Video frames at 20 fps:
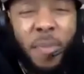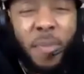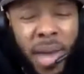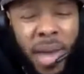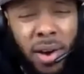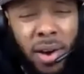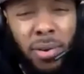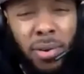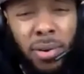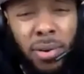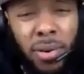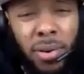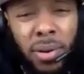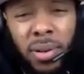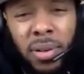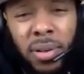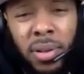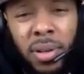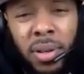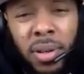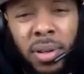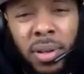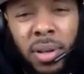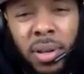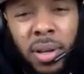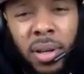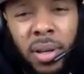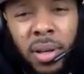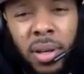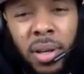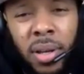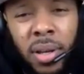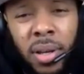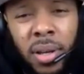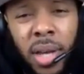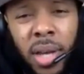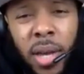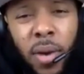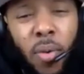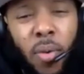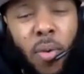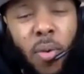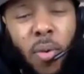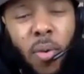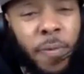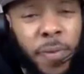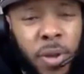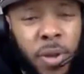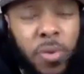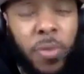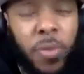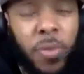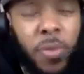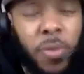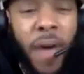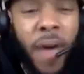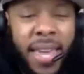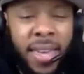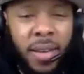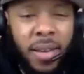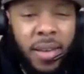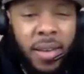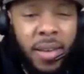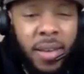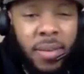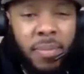belt in order for you to fight him?